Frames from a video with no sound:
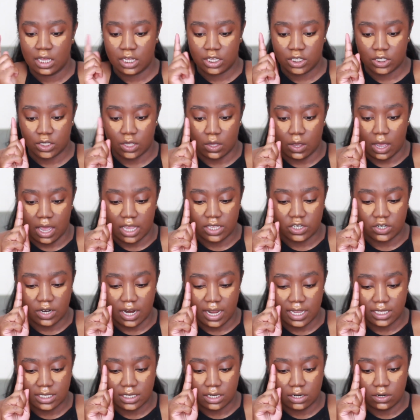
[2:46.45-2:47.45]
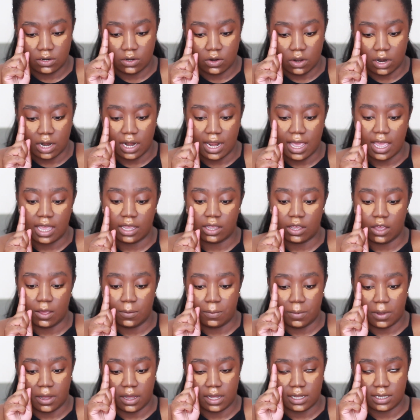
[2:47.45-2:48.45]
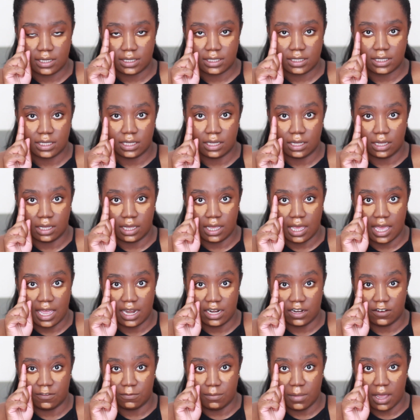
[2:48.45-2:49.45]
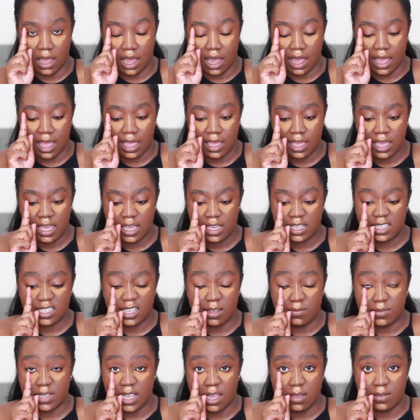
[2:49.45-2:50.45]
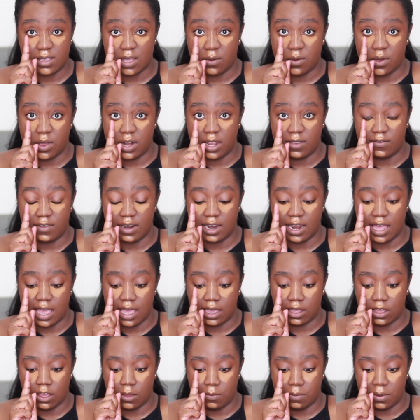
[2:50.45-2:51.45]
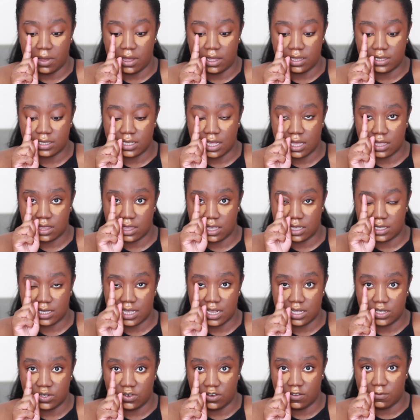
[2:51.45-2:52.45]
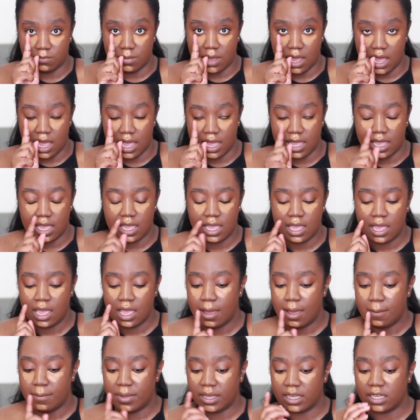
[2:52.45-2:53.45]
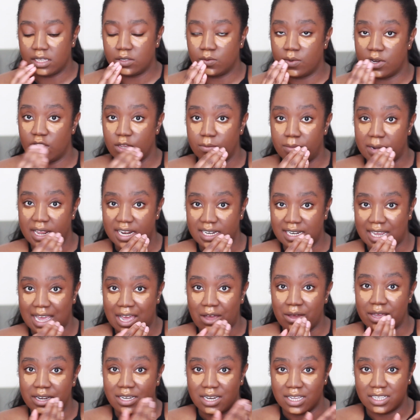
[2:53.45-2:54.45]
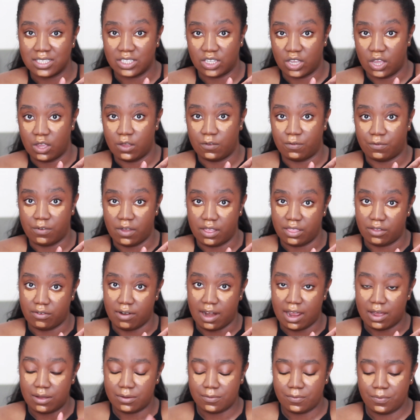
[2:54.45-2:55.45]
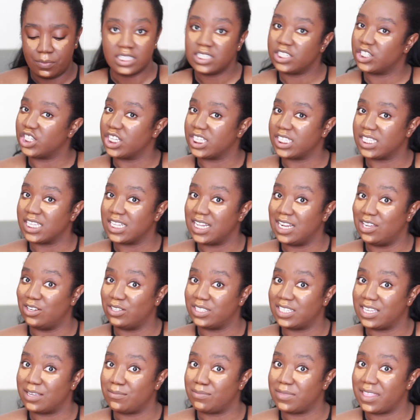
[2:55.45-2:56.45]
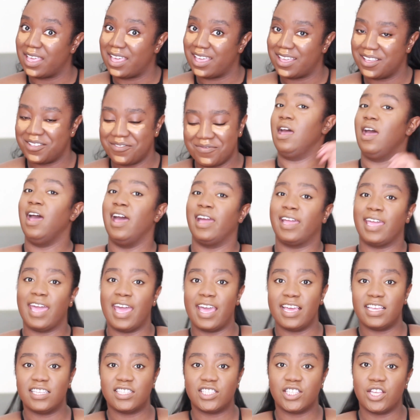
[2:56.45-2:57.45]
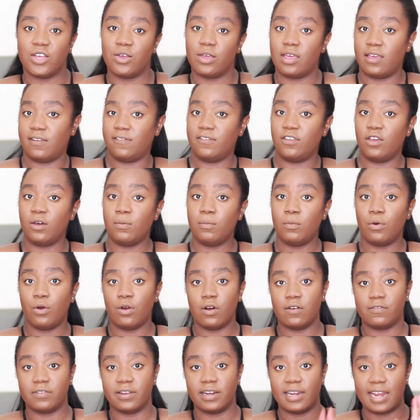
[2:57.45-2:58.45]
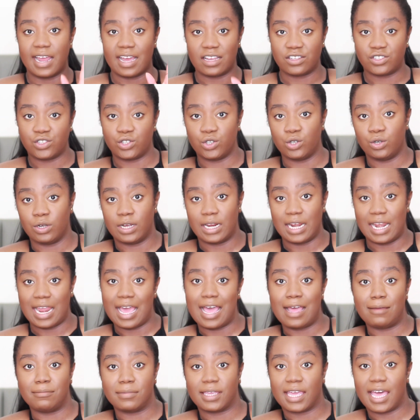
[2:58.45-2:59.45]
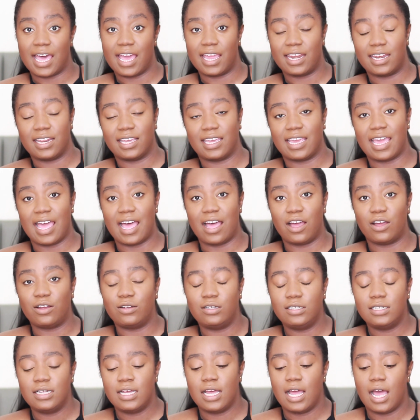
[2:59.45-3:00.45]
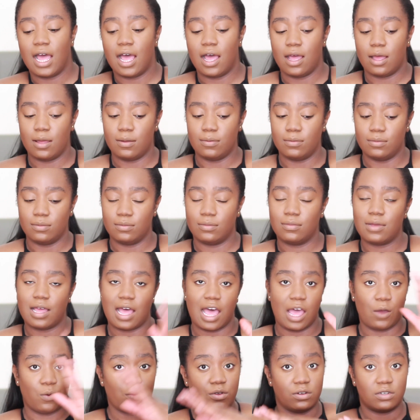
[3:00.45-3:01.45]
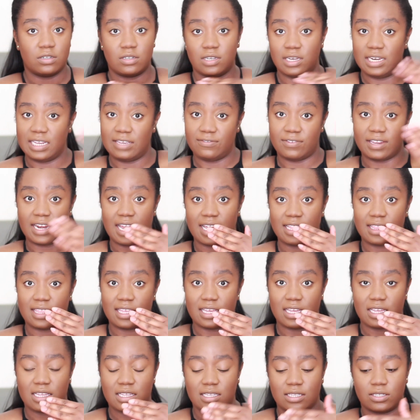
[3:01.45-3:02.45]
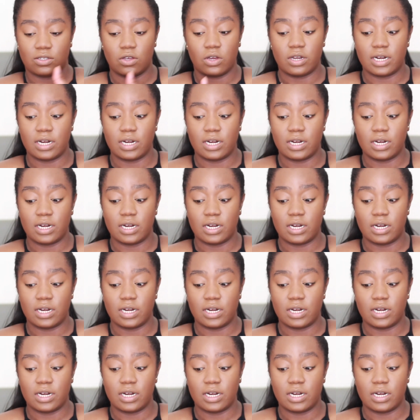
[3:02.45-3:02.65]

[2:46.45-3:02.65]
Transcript: So I try to not let it go past the end of my eye. Sometimes I won't even let it go past like the centre of my eye, because when you blend it out it does go further out. Just a little tip there. Okay, so if you're more of a natural glam kind of gal, I would leave it like this.